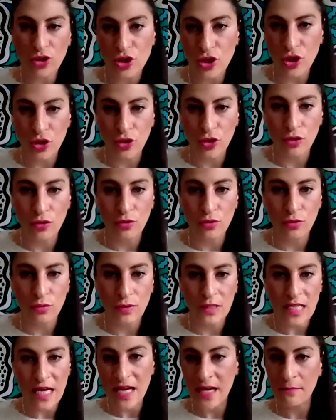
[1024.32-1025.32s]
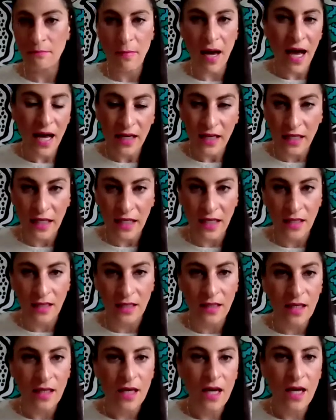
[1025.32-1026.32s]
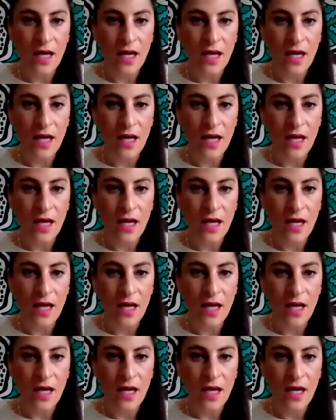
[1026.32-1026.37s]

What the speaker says: two team marketing.